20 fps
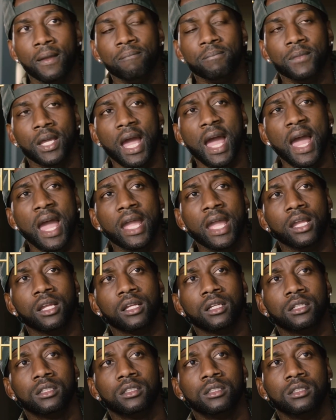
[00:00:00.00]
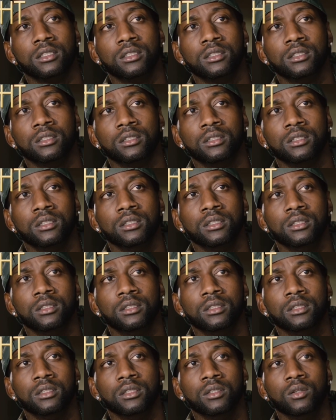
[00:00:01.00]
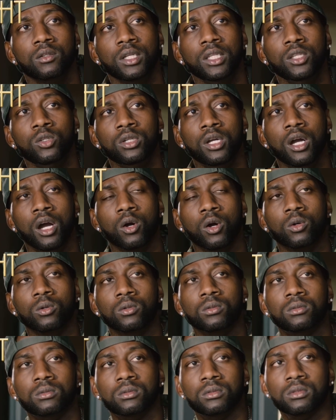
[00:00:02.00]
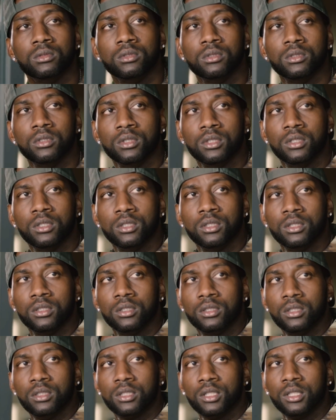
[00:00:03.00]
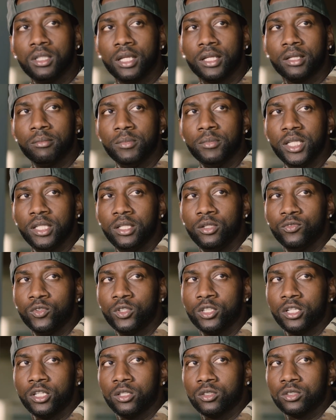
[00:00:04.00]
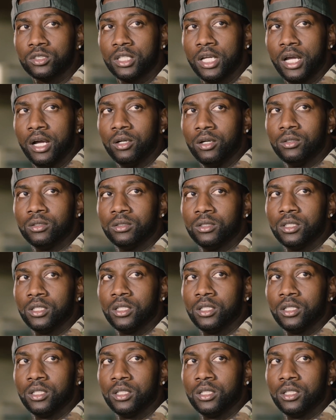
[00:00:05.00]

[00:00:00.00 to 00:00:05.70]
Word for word: Hey! Here you go. Looking like a medieval Girl Scout.